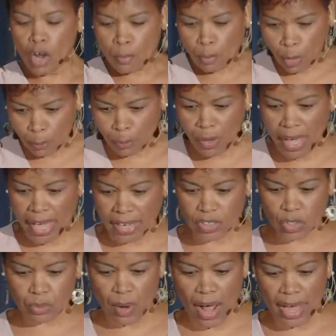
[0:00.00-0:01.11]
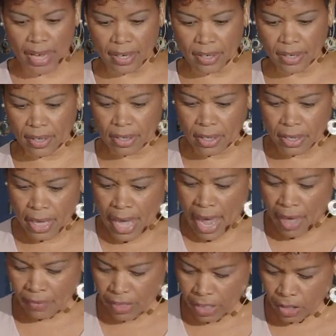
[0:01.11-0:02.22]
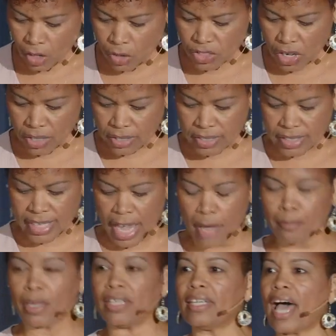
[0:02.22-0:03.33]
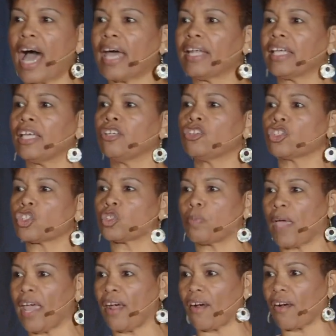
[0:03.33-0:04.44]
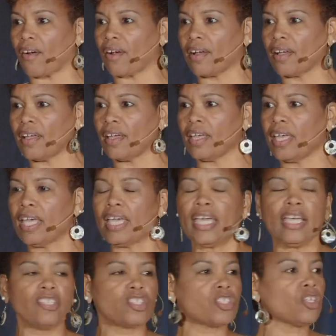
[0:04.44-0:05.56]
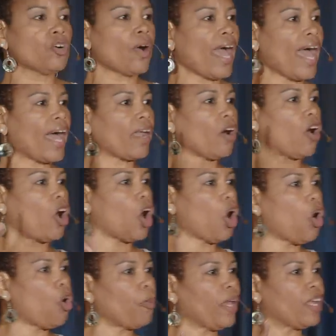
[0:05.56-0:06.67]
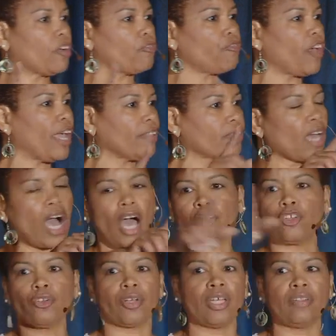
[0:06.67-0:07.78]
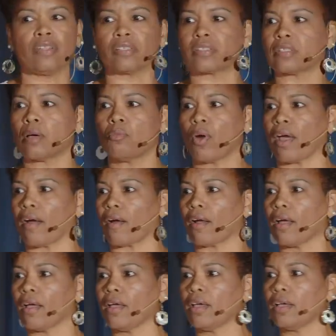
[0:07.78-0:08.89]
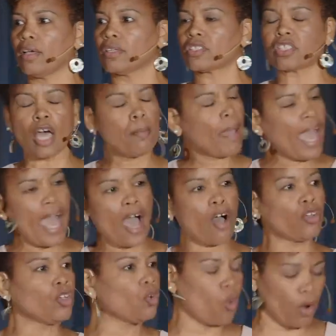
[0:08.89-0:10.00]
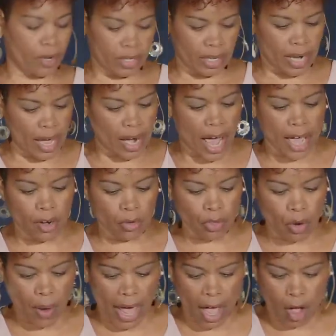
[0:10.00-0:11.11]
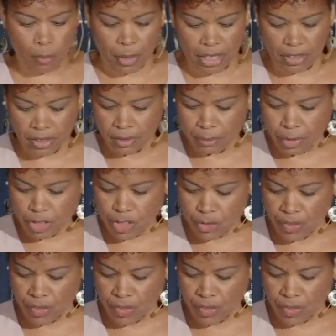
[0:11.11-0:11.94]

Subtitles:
Perplexed, right? And then he goes on to say, but not in despair. He still had a hope and a faith. God, you're in this somewhere. Somehow, working it out. I don't know how, but you're